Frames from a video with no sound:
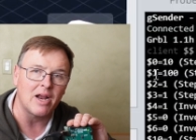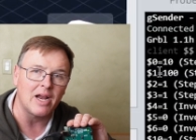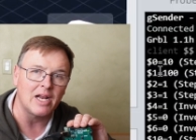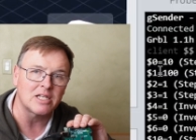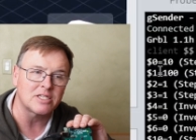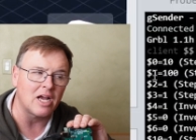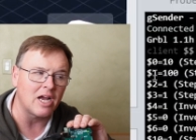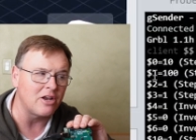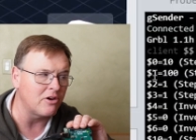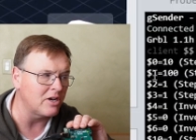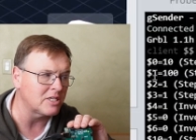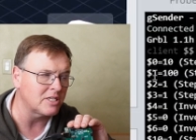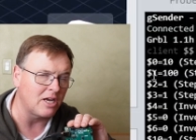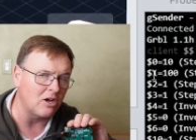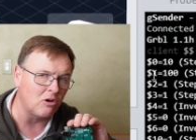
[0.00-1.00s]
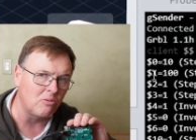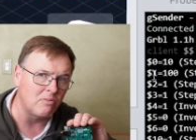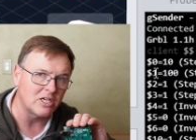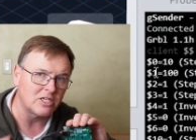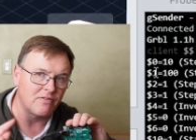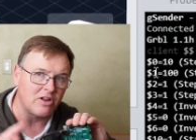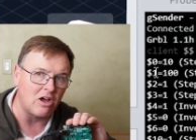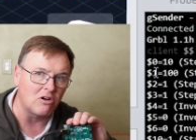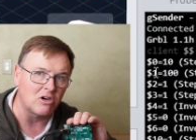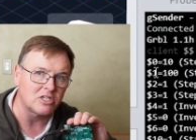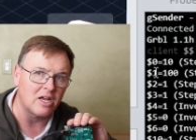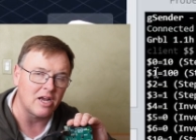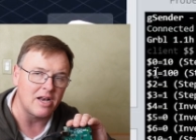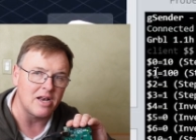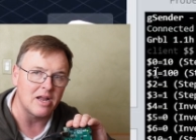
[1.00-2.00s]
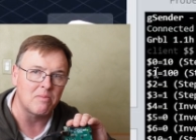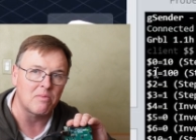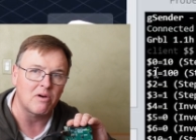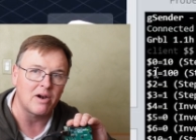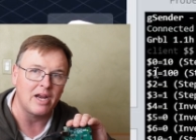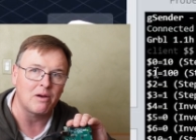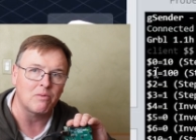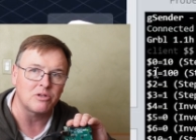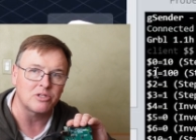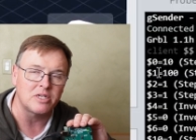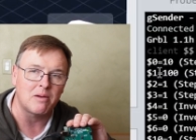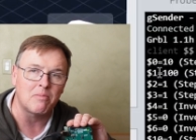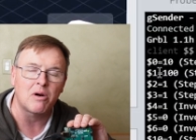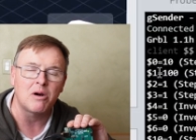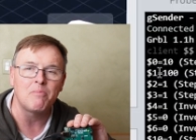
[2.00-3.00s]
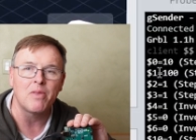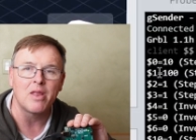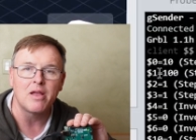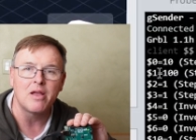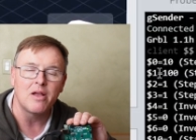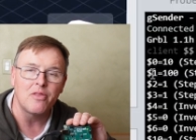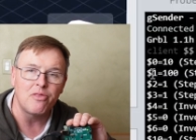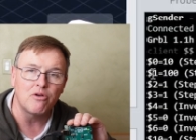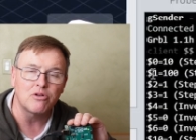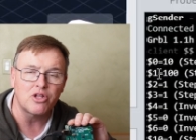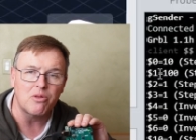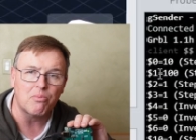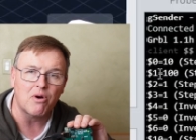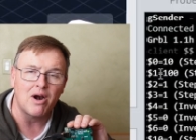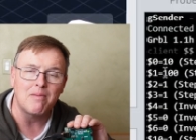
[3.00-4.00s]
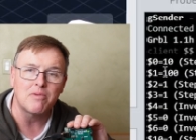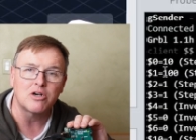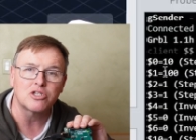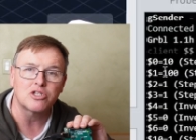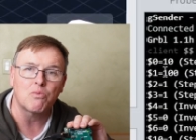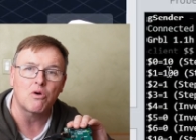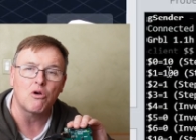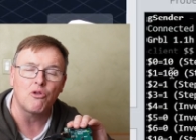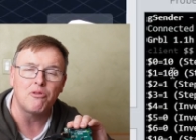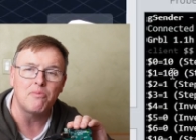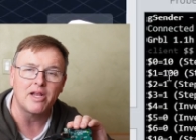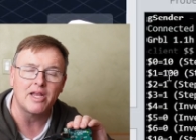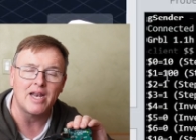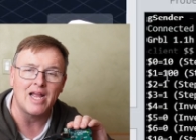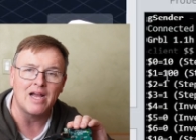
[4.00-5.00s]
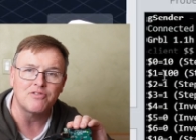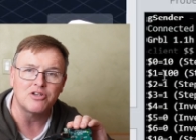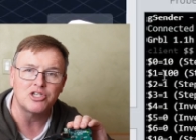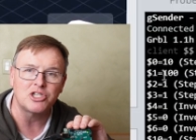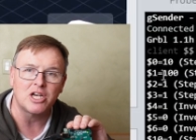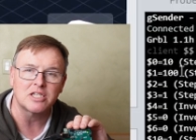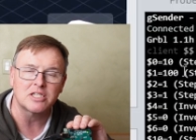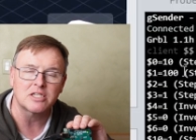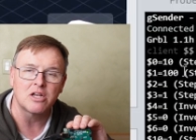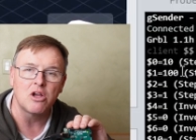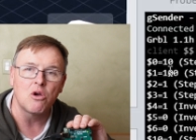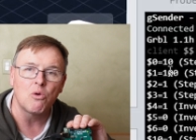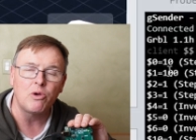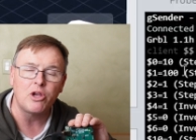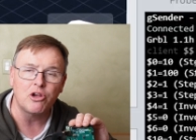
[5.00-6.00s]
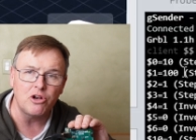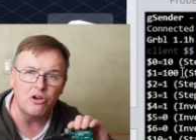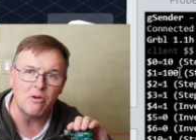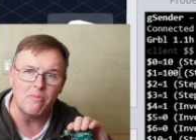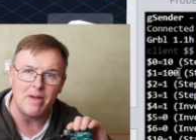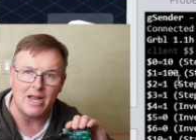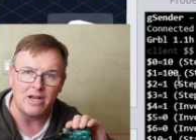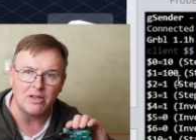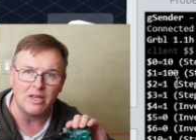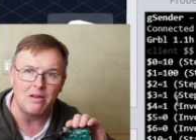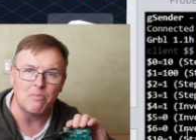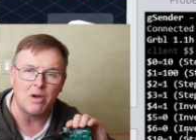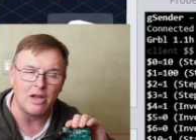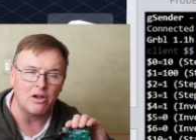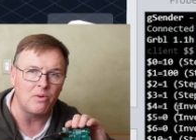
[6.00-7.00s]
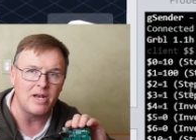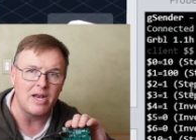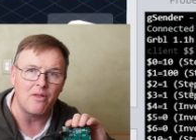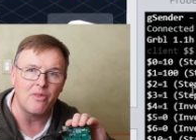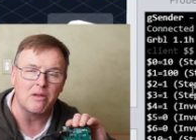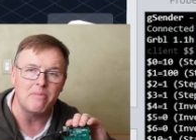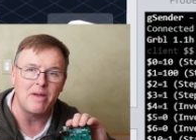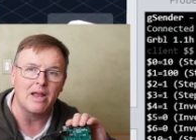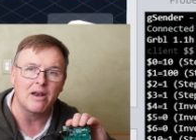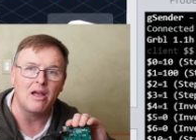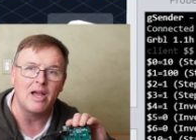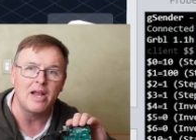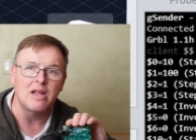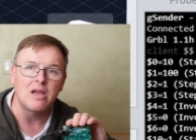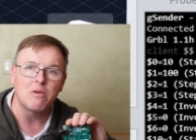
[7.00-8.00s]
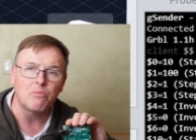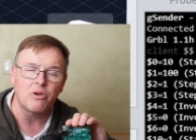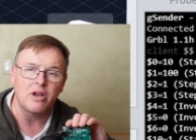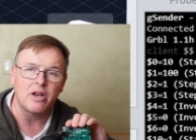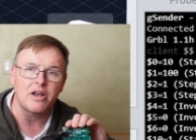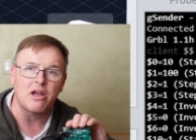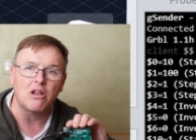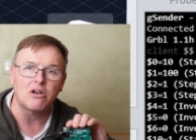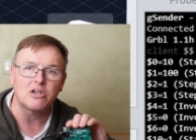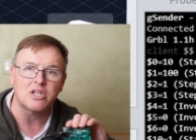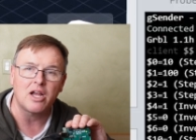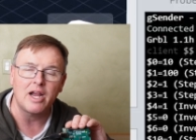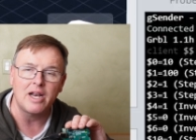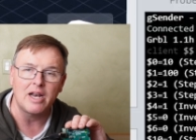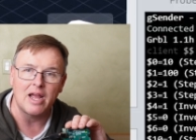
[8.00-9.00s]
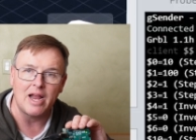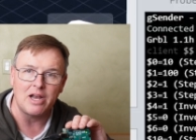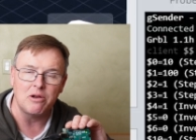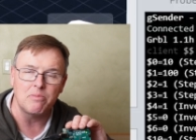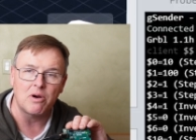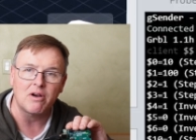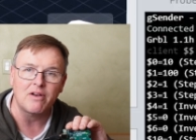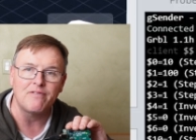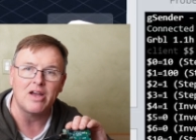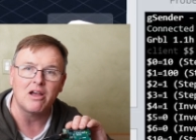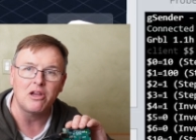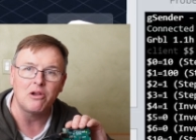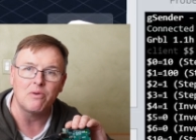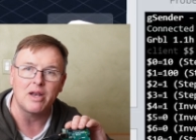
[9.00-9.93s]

right-hand side, you're going to see a whole bunch of dollar sign, number, equals, number. Those are the parameters that we're ultimately going to have to adjust. We could do it manually by going down the command line, putting a dollar sign, a numeric value,